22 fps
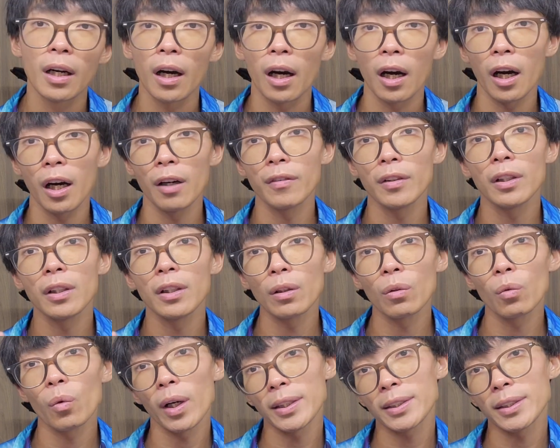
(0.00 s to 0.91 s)
However,
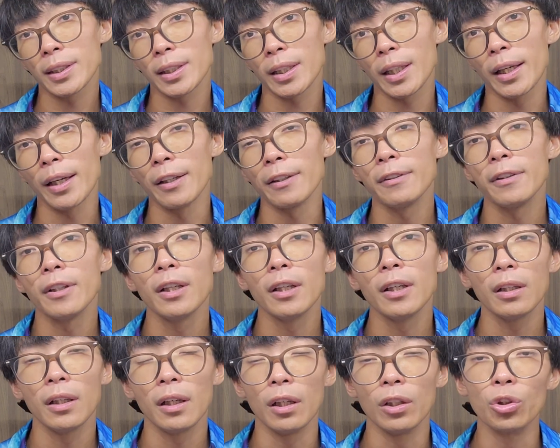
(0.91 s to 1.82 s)
once again,
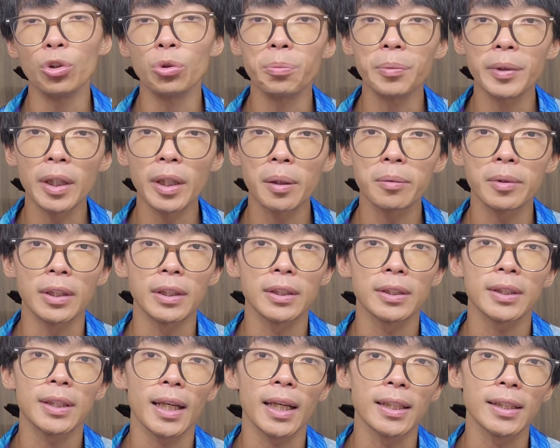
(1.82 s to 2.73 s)
aluminum
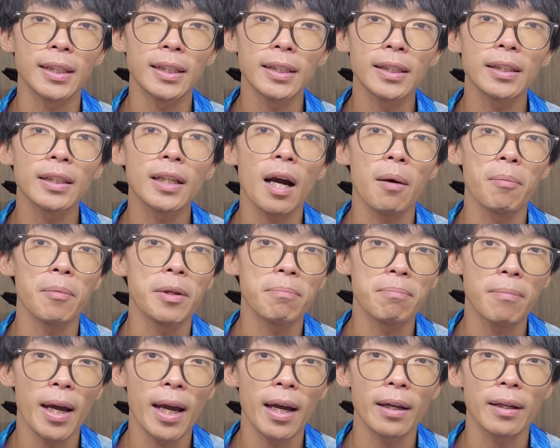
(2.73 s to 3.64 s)
is technically
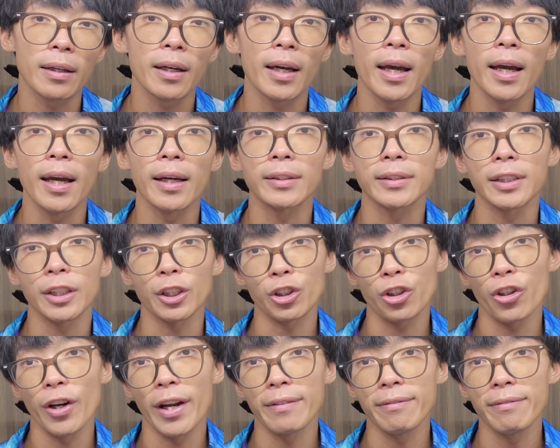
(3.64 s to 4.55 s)
coming back as a
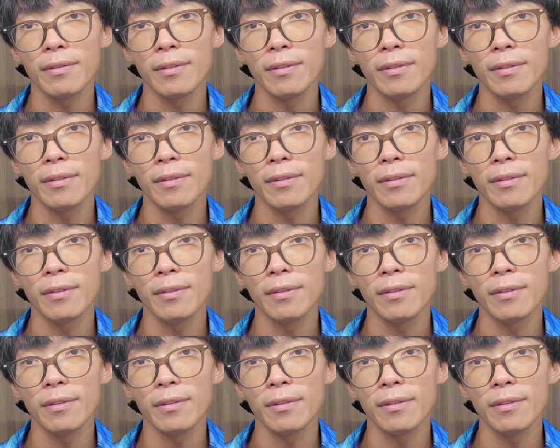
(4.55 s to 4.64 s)
trend.